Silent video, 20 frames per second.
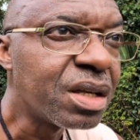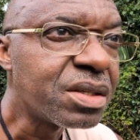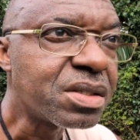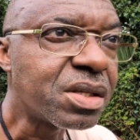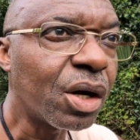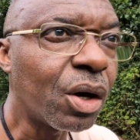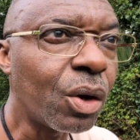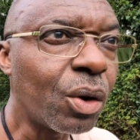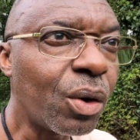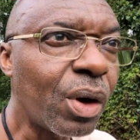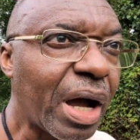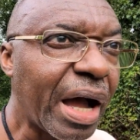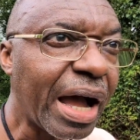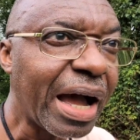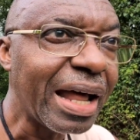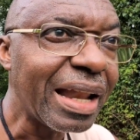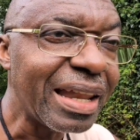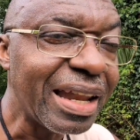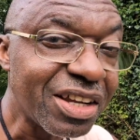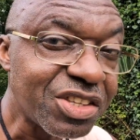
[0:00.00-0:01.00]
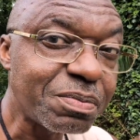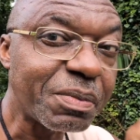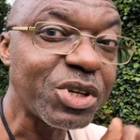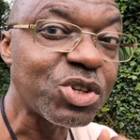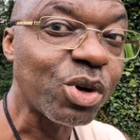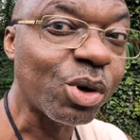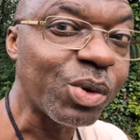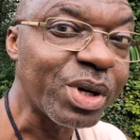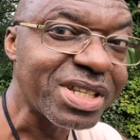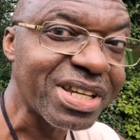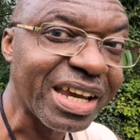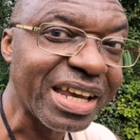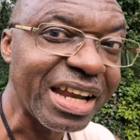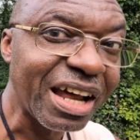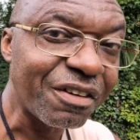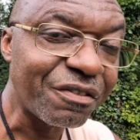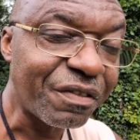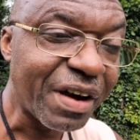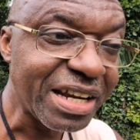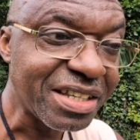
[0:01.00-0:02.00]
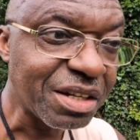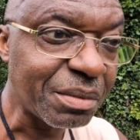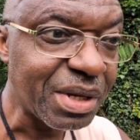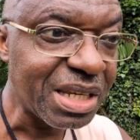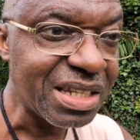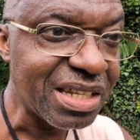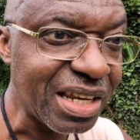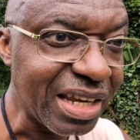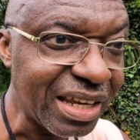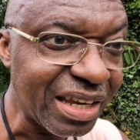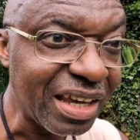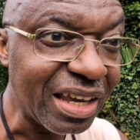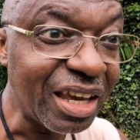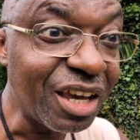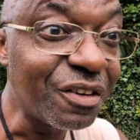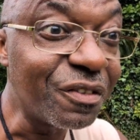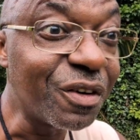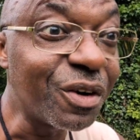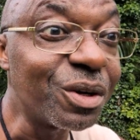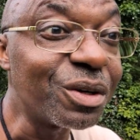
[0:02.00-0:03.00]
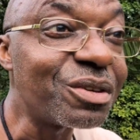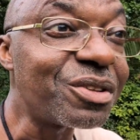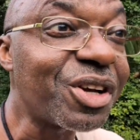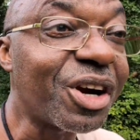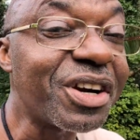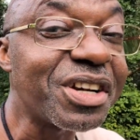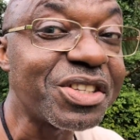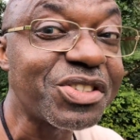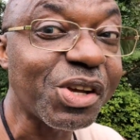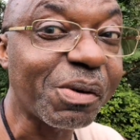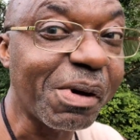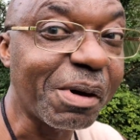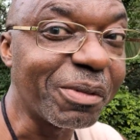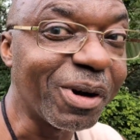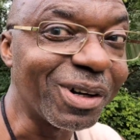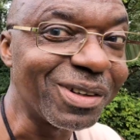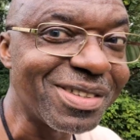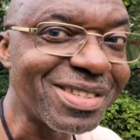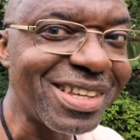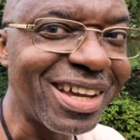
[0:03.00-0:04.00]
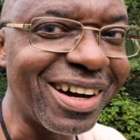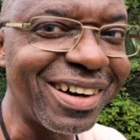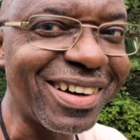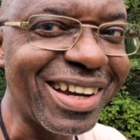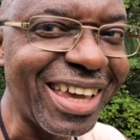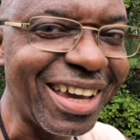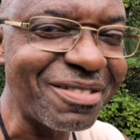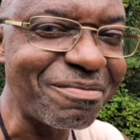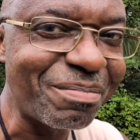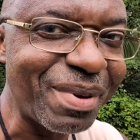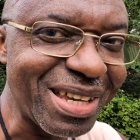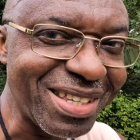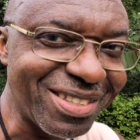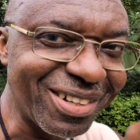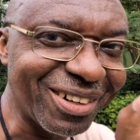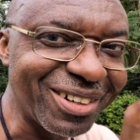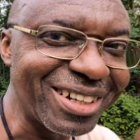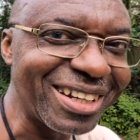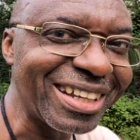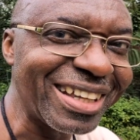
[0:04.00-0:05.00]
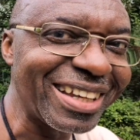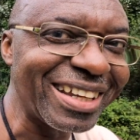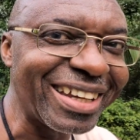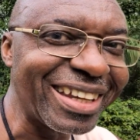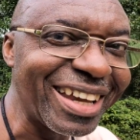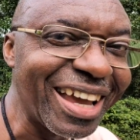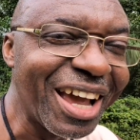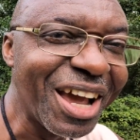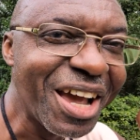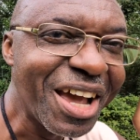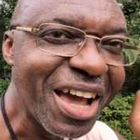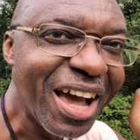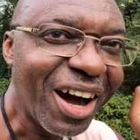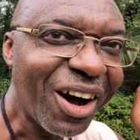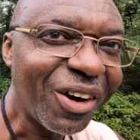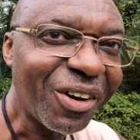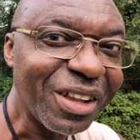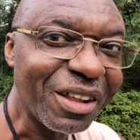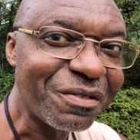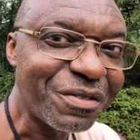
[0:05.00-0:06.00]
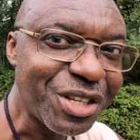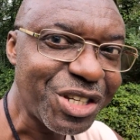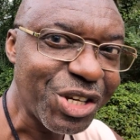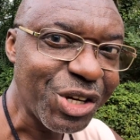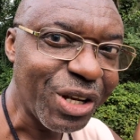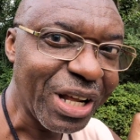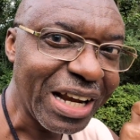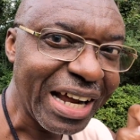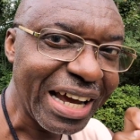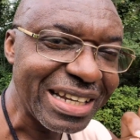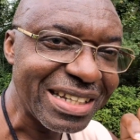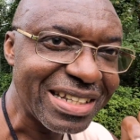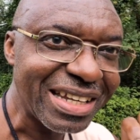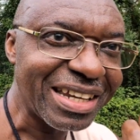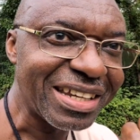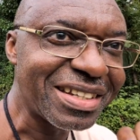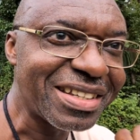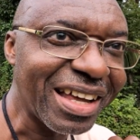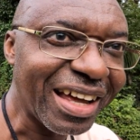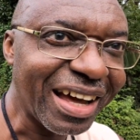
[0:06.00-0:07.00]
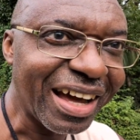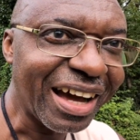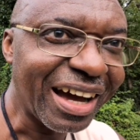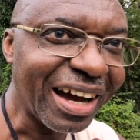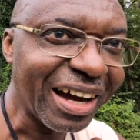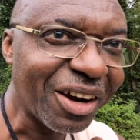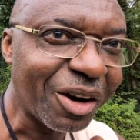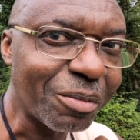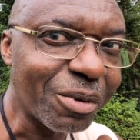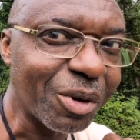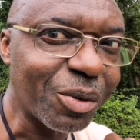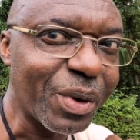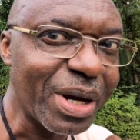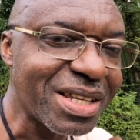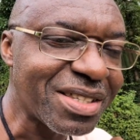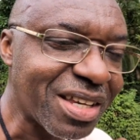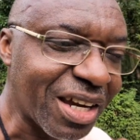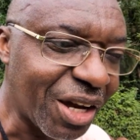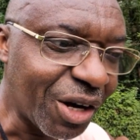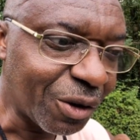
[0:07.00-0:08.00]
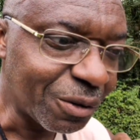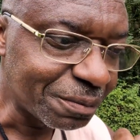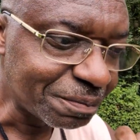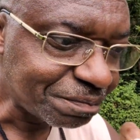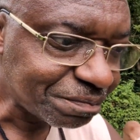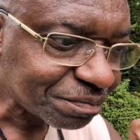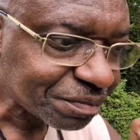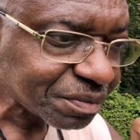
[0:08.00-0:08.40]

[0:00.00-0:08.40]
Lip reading: So let's make sure we're taking our vitamin D even during the summer months, okay, based on the other video that I did a couple of weeks ago.